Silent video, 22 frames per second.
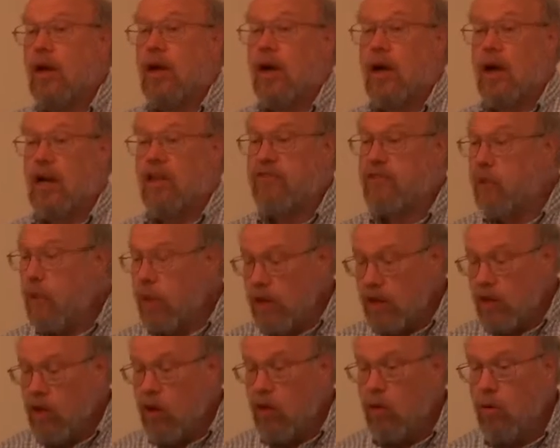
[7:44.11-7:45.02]
Uh, if you want
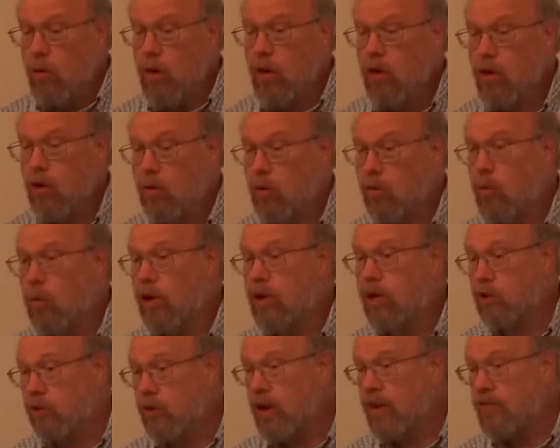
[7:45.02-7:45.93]
to know what
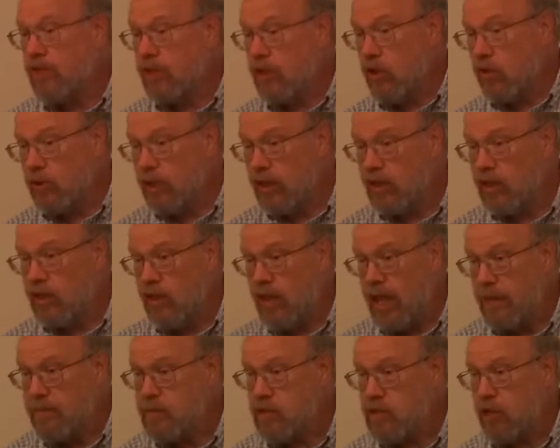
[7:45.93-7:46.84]
a gravity-only
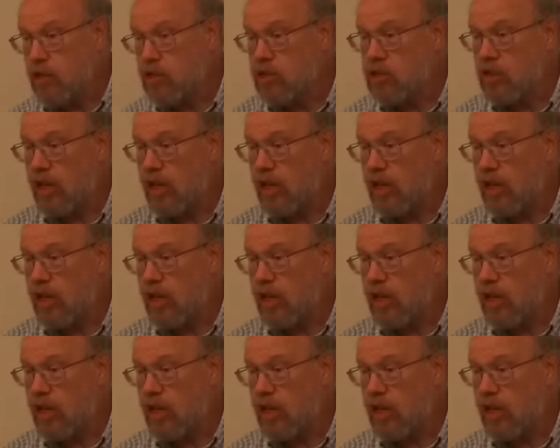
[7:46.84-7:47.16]
collapse looks